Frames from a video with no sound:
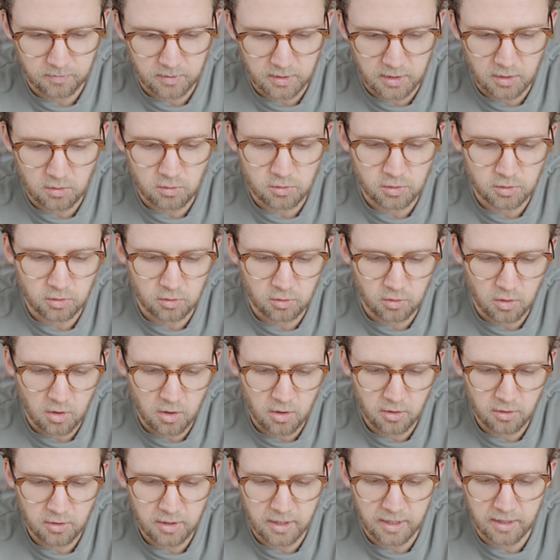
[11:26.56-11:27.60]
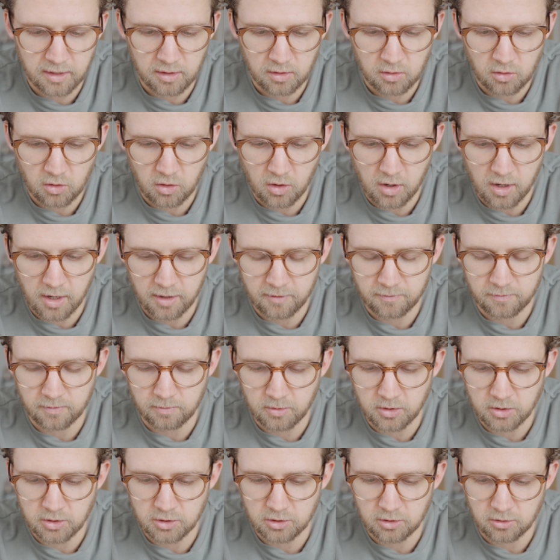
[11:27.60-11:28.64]
There is a groan and a cry from
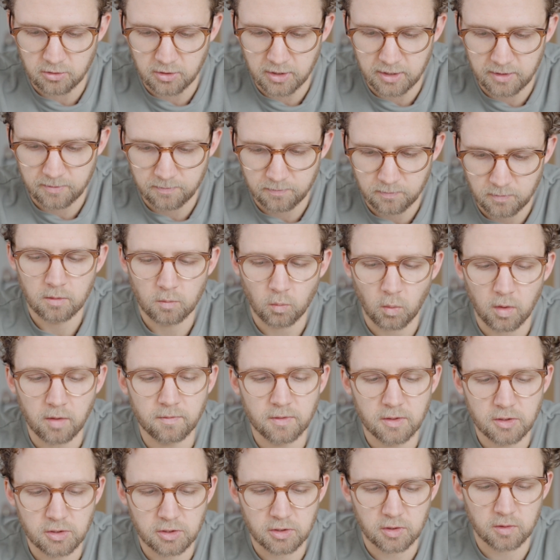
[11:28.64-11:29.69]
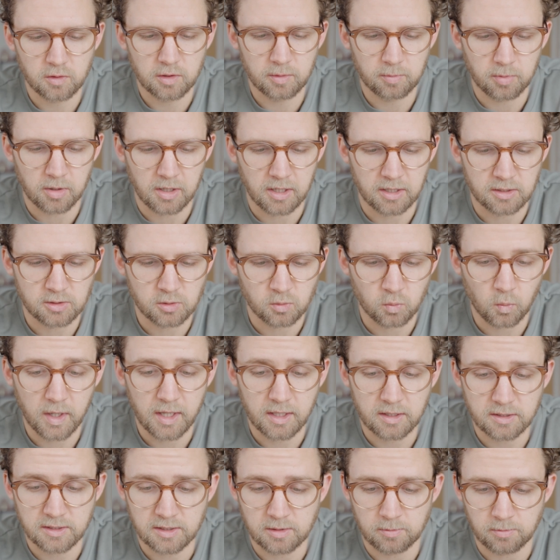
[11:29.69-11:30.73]
the jury. One of the jury Brians
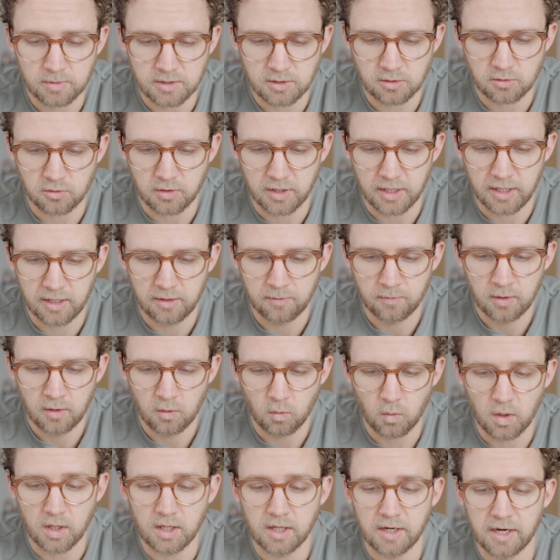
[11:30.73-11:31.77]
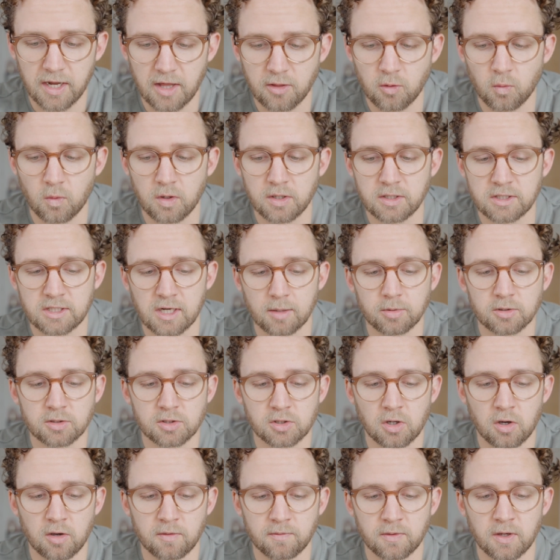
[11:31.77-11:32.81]
wails in misery, while another one doubles
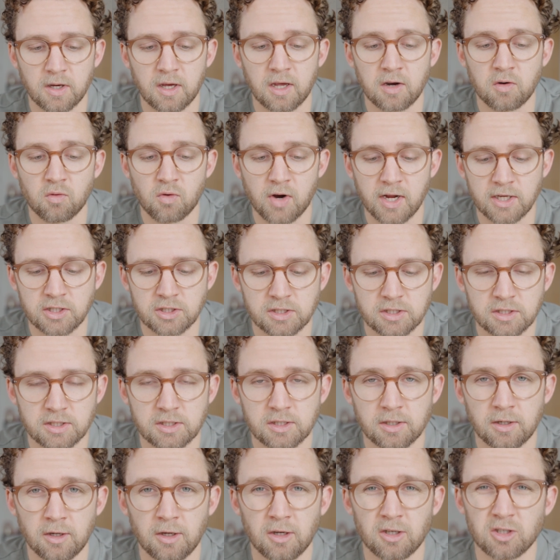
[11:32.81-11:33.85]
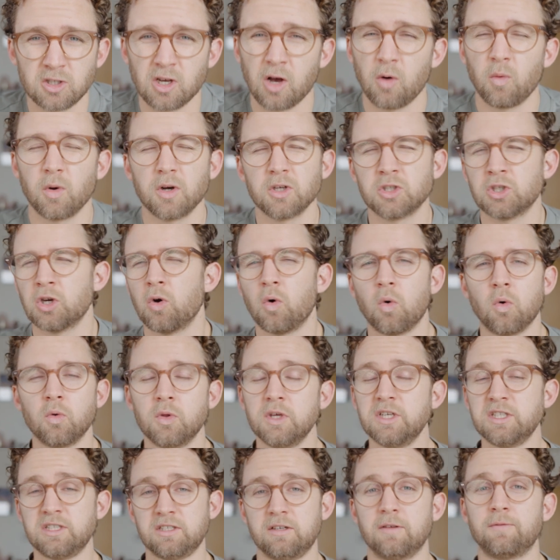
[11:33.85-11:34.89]
over and retches. So I want to show all
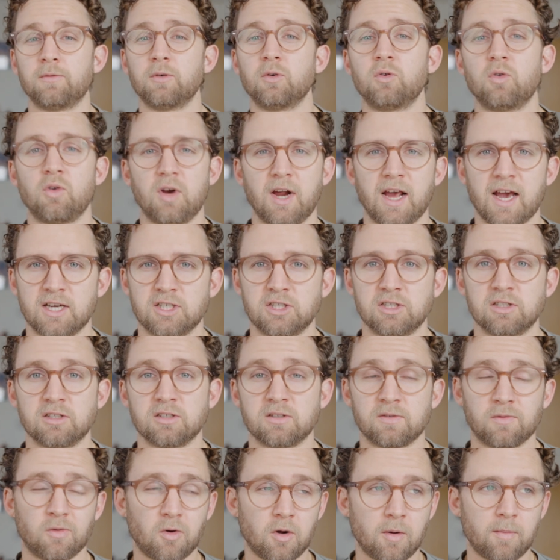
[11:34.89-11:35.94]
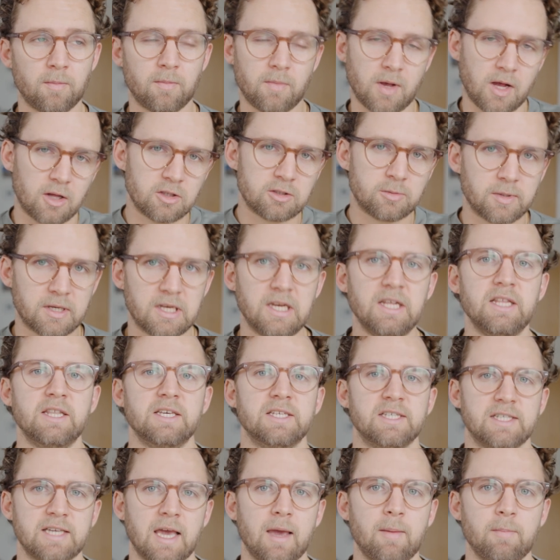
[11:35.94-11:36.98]
these different reactions from ultimately the
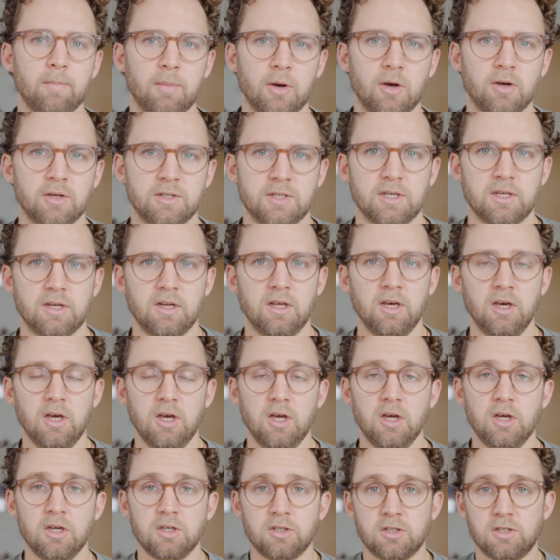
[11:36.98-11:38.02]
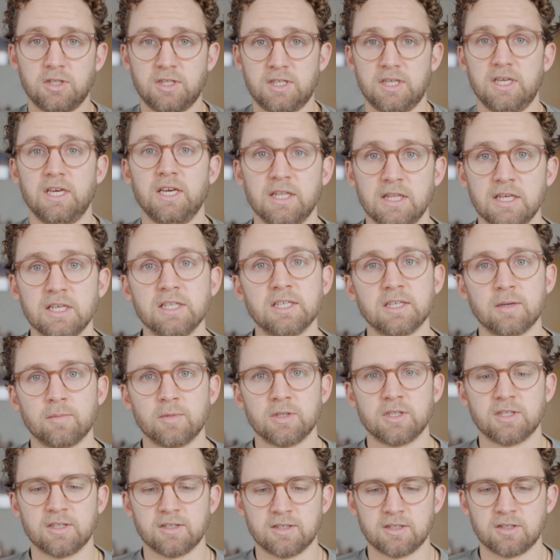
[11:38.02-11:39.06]
same person to seeing these
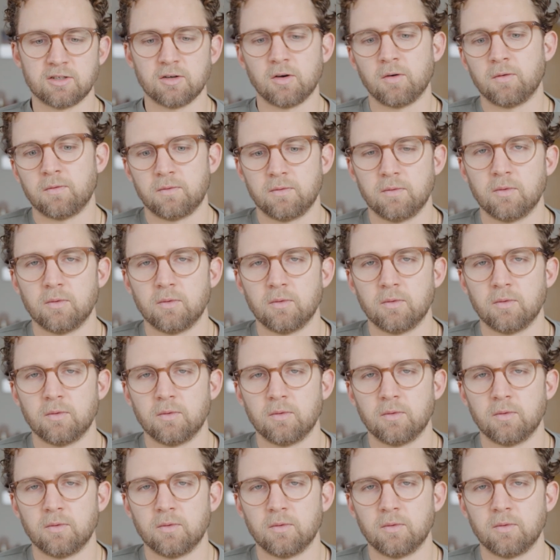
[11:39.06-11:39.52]
images of